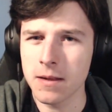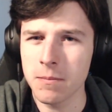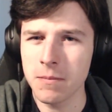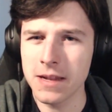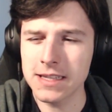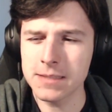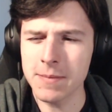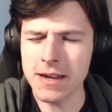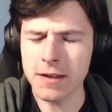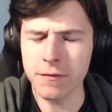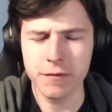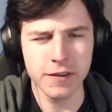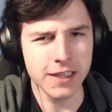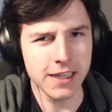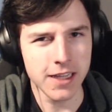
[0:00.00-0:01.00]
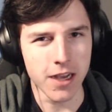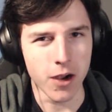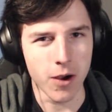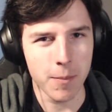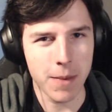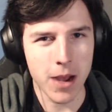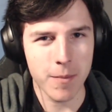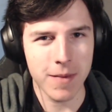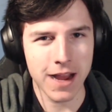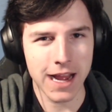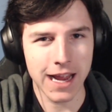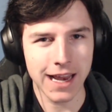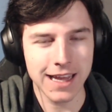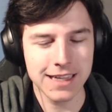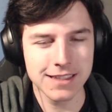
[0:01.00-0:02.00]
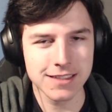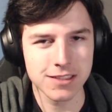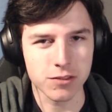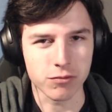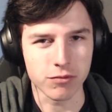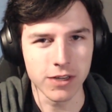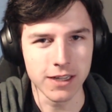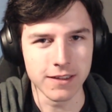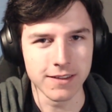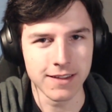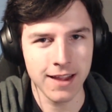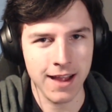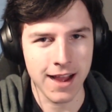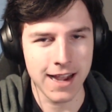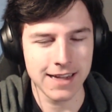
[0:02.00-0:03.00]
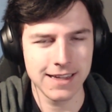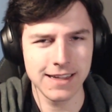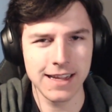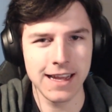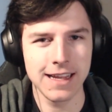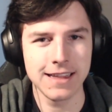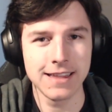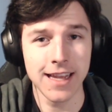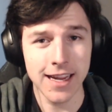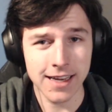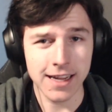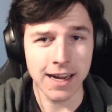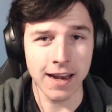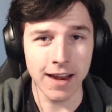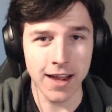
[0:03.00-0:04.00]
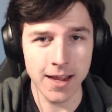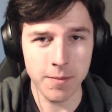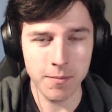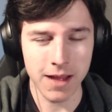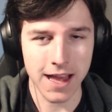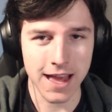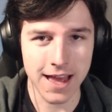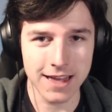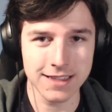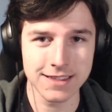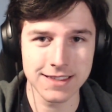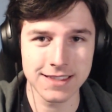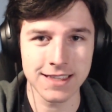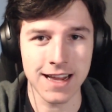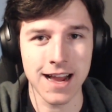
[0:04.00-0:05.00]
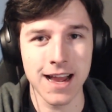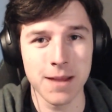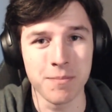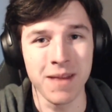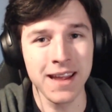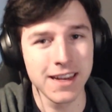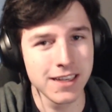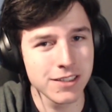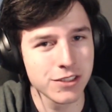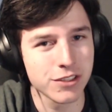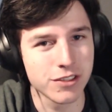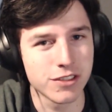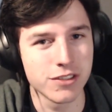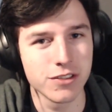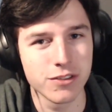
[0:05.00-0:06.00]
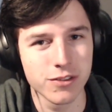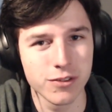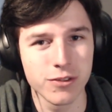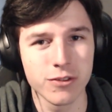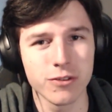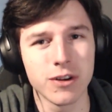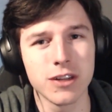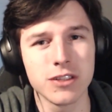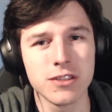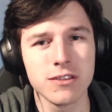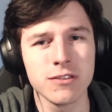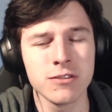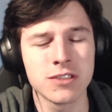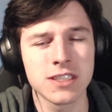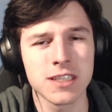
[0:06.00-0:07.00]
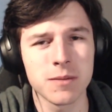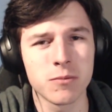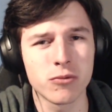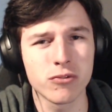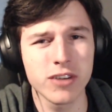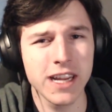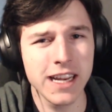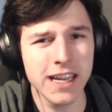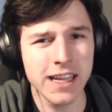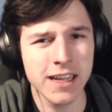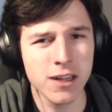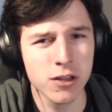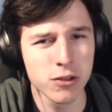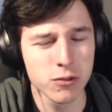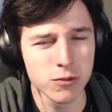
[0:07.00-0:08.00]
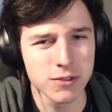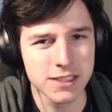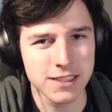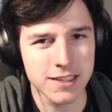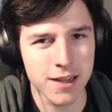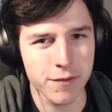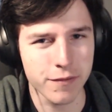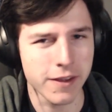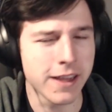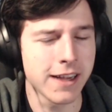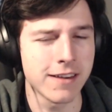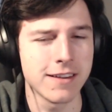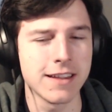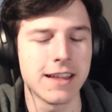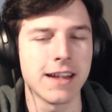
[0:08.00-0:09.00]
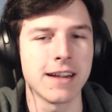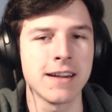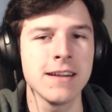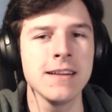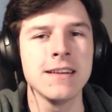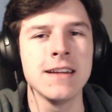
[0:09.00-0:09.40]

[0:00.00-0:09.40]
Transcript: Let's make a video about my latest run. I did a daily climb and I managed to do some really cool stuff here and there.